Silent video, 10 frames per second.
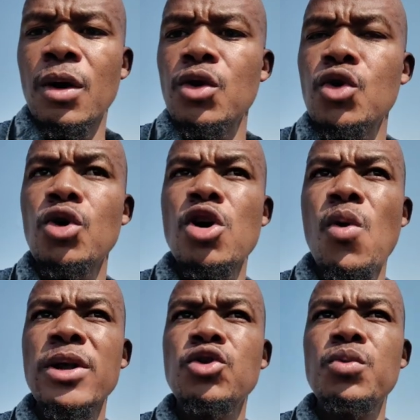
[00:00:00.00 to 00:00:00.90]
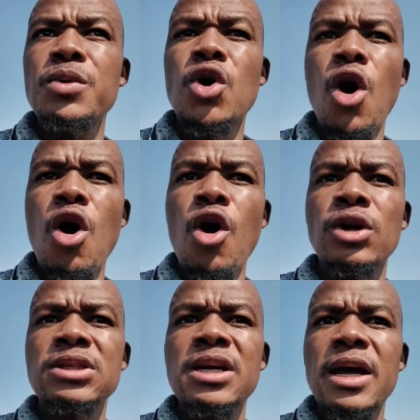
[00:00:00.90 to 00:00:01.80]
you don't want to be
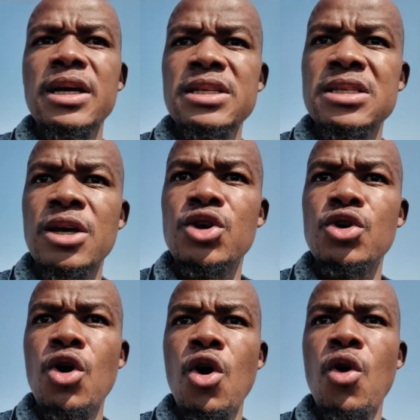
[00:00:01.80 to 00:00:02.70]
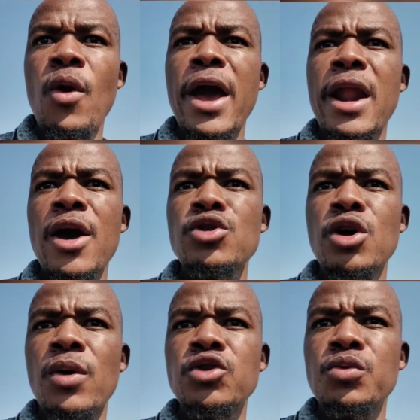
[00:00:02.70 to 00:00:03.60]
called insecure, where now you
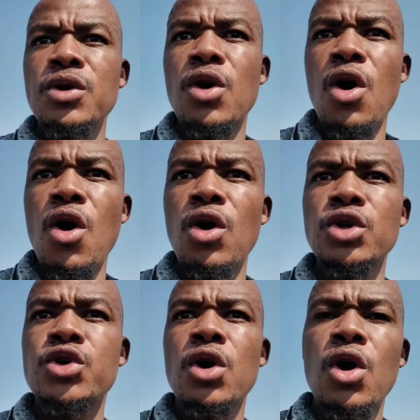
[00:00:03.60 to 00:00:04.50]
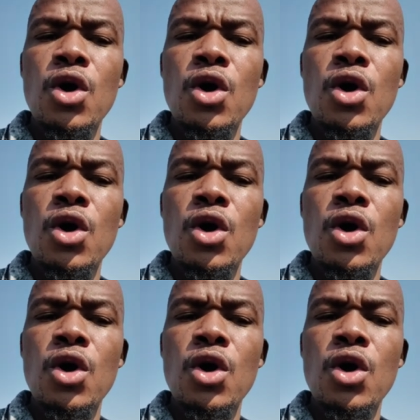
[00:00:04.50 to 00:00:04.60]
don't want to be called